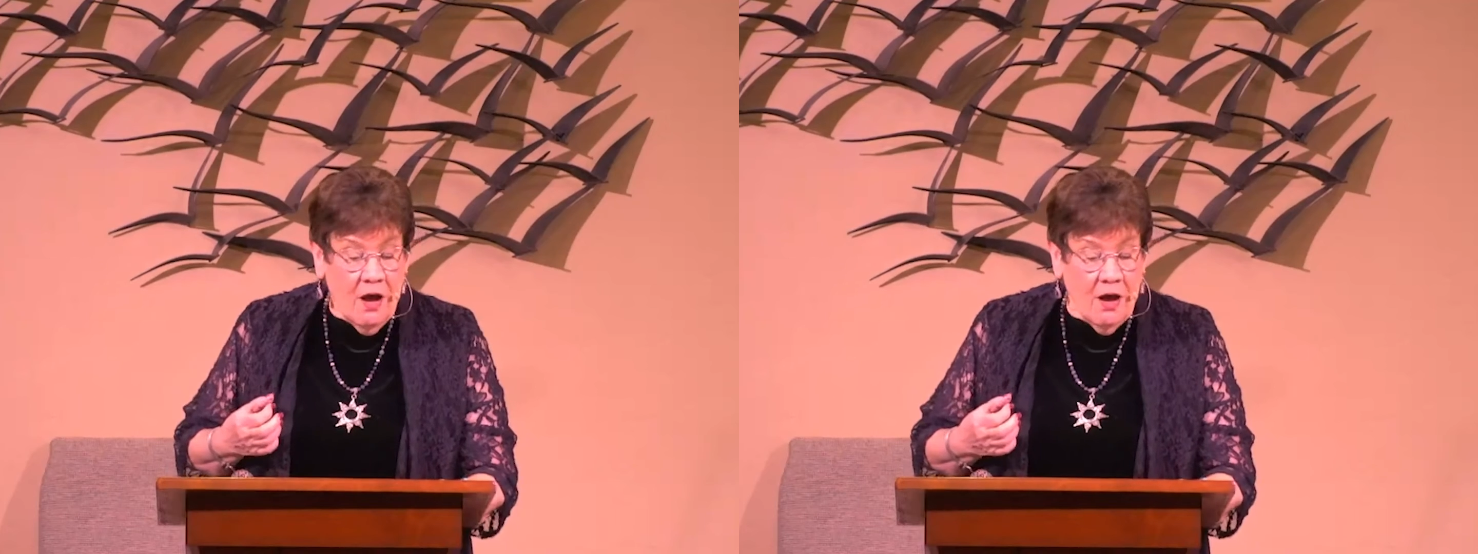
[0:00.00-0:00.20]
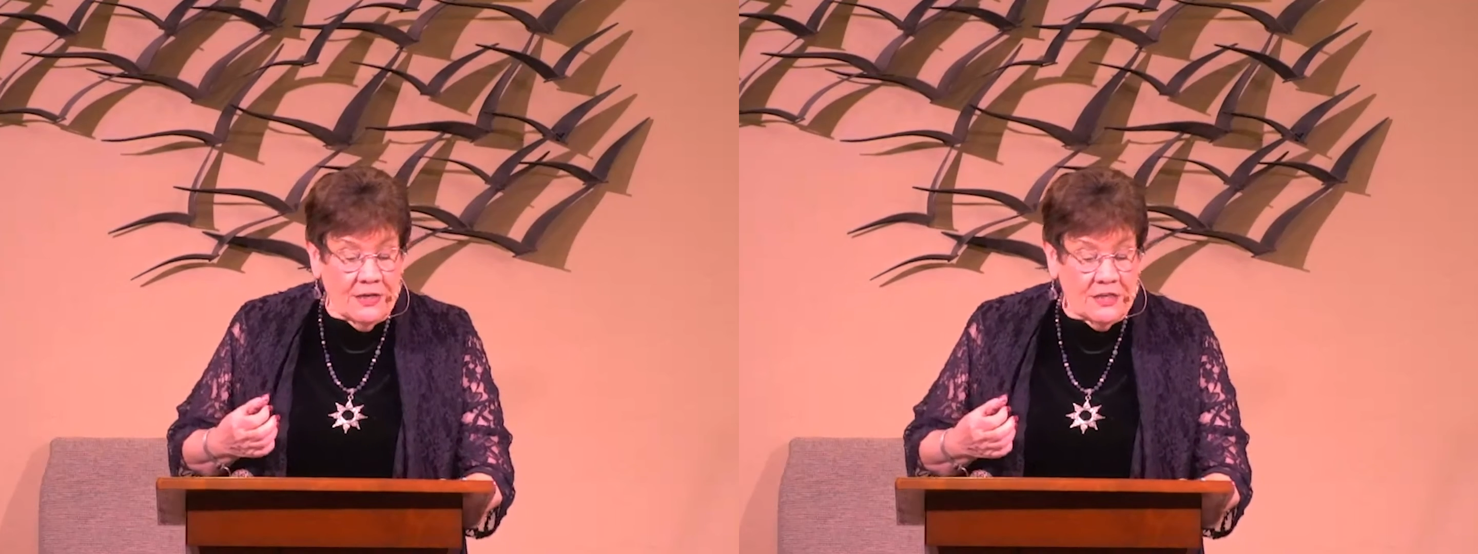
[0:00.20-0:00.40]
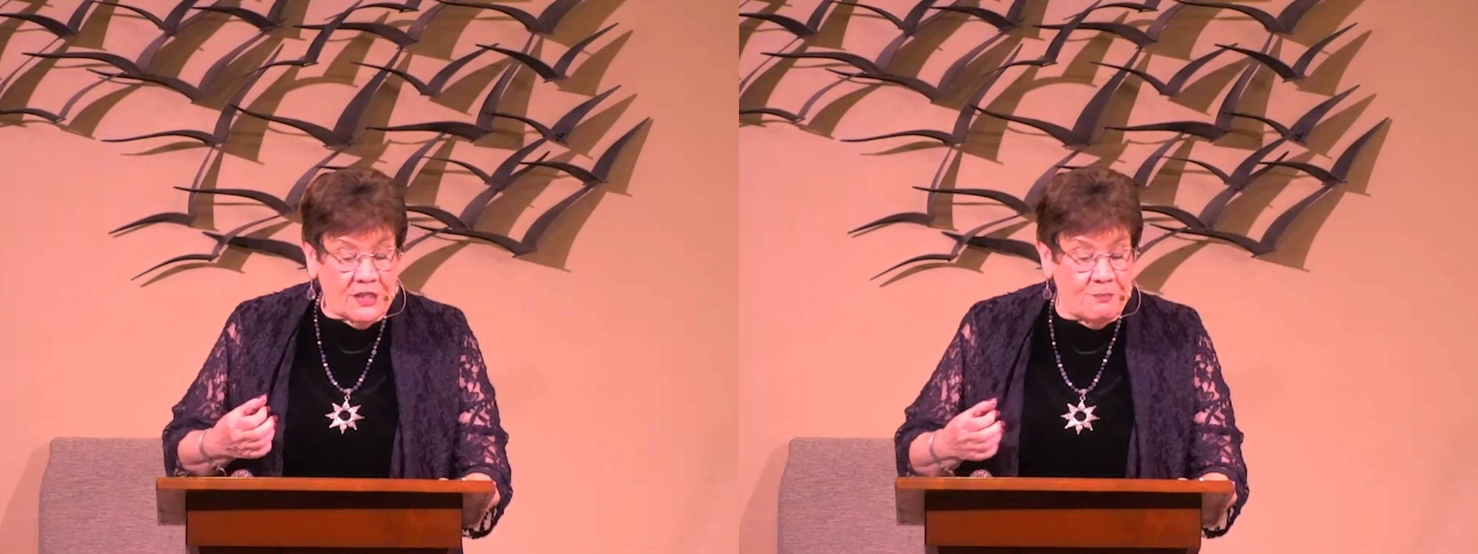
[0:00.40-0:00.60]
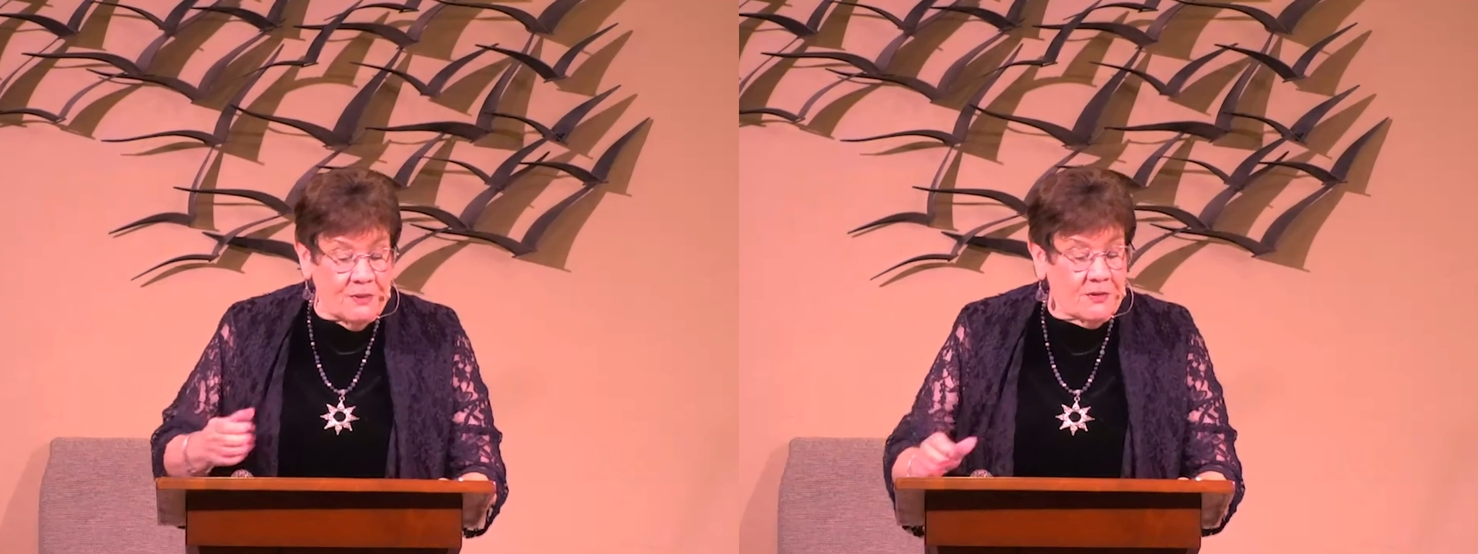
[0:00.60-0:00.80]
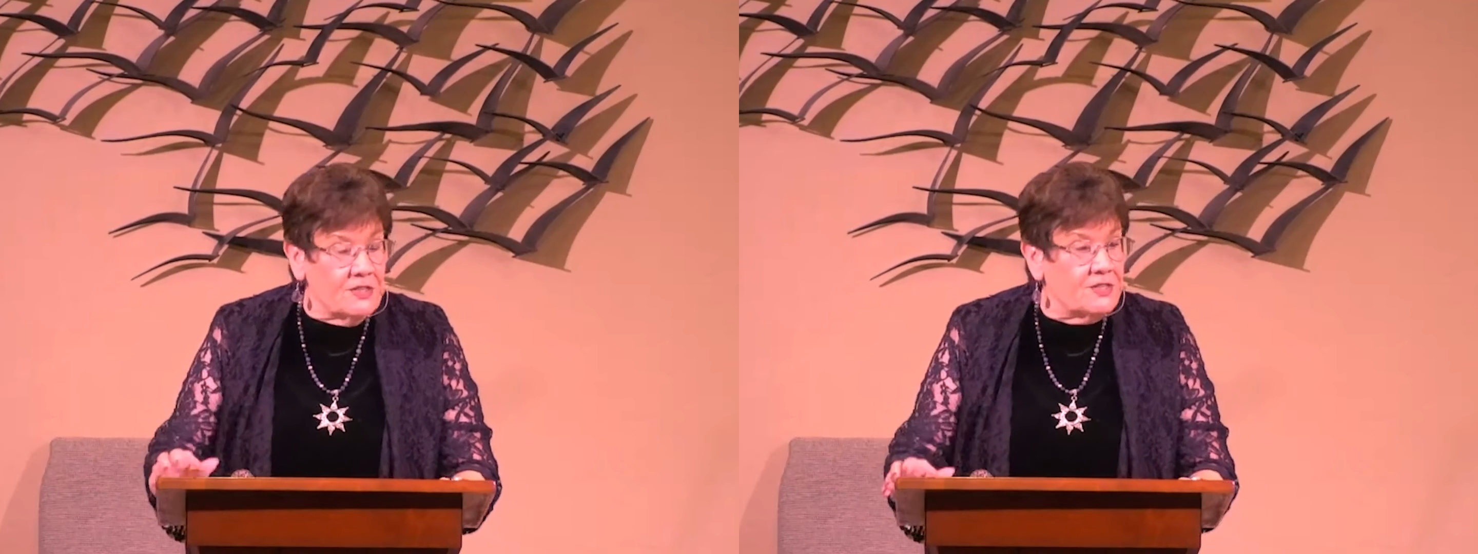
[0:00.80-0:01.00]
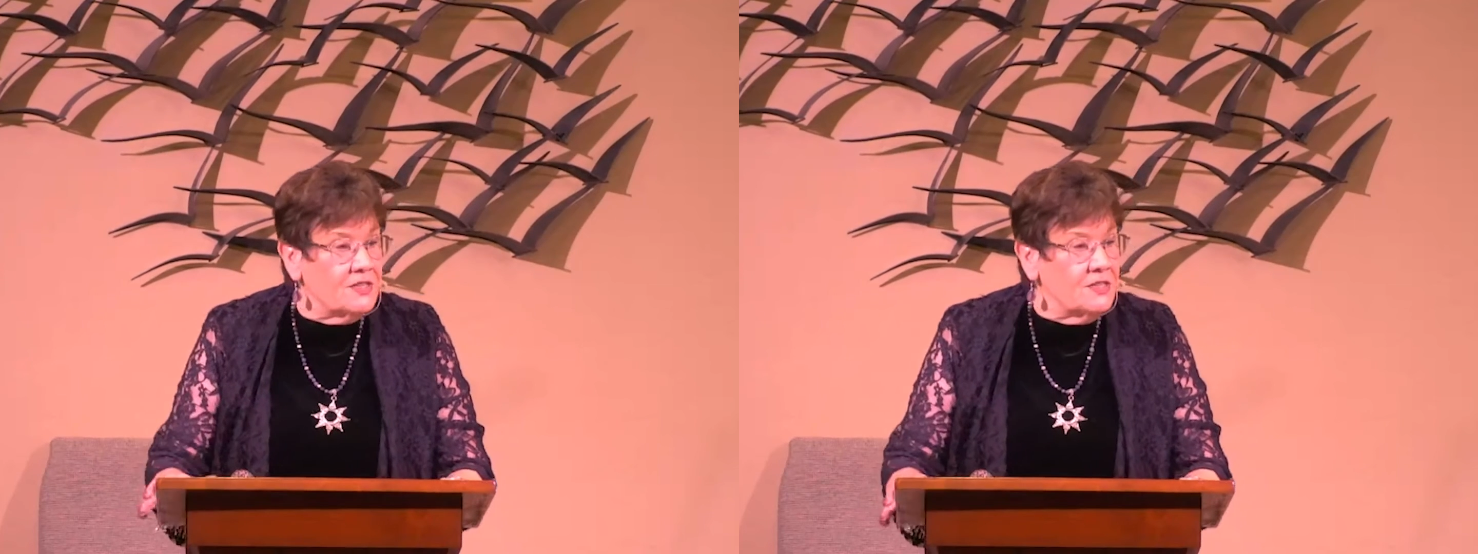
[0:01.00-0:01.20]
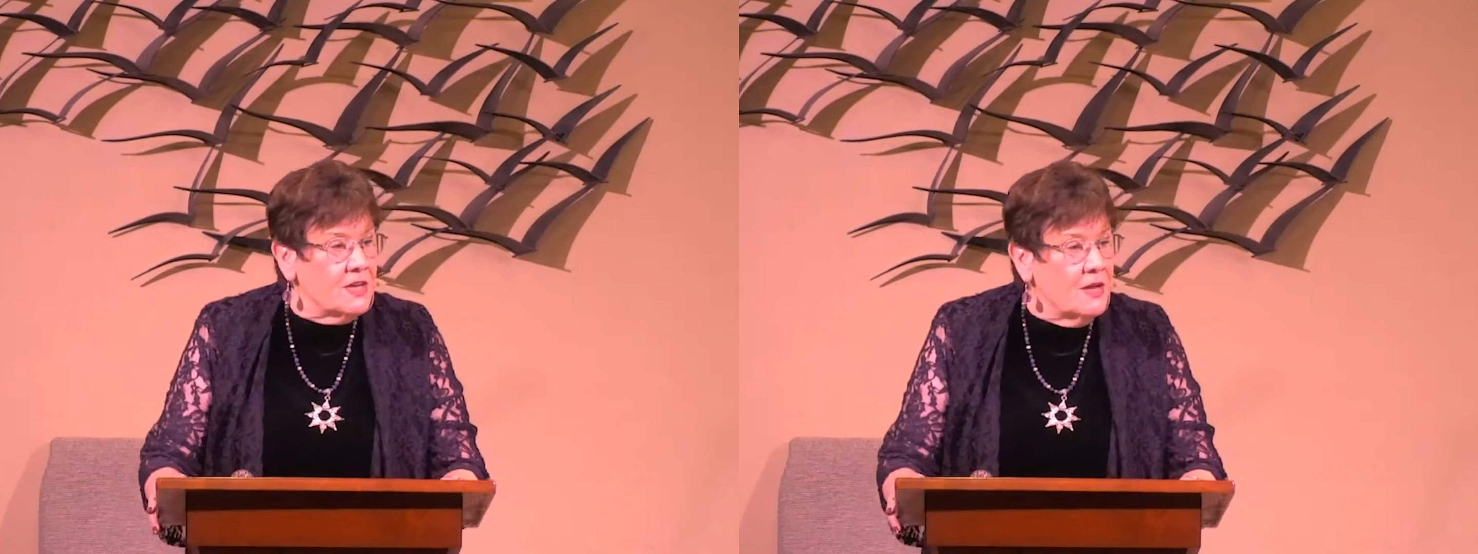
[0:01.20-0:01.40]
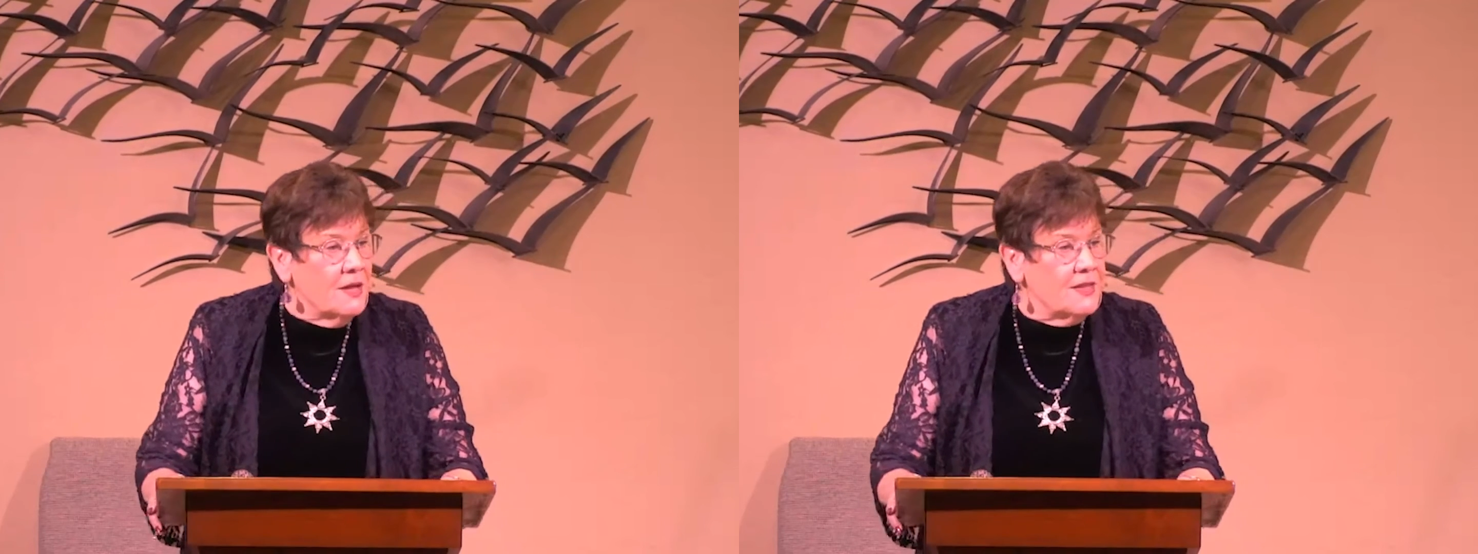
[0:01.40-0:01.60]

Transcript: on experiences